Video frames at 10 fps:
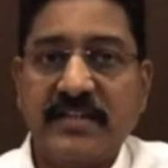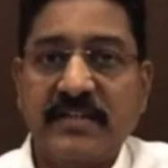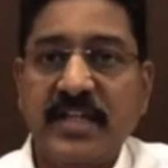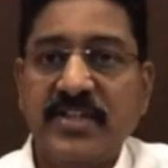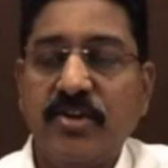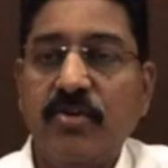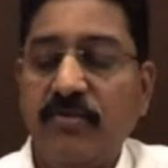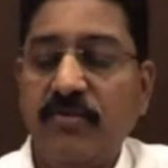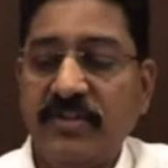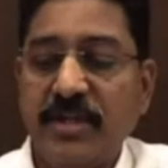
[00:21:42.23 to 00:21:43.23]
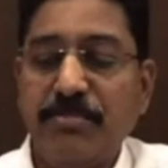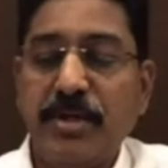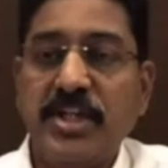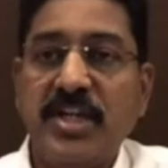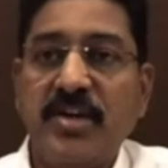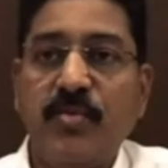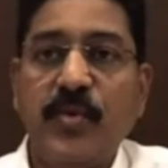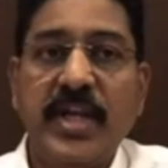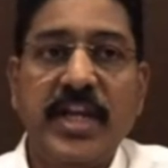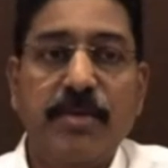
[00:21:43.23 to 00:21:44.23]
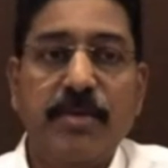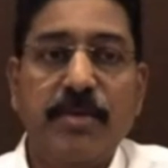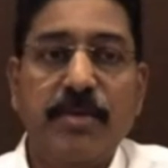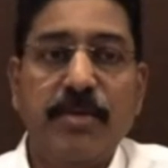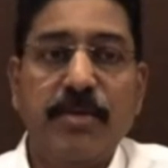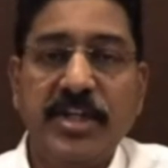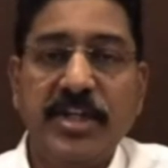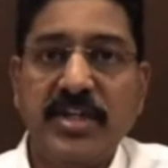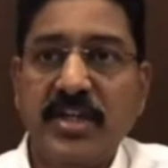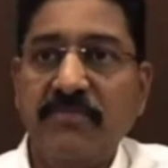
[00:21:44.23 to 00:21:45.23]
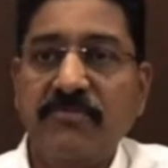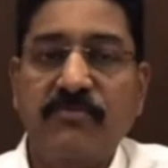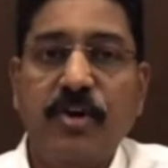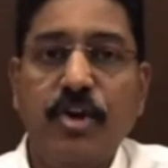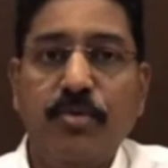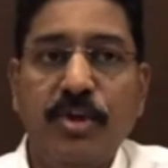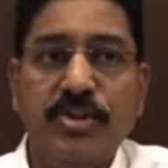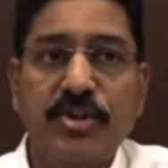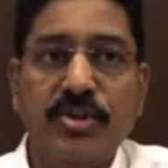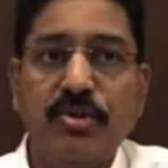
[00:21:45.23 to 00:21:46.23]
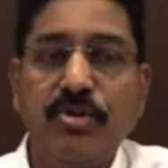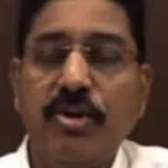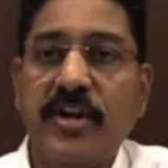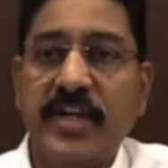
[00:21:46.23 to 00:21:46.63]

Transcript: That's how it was appreciated well, and the patient came for follow-up also, is doing all right.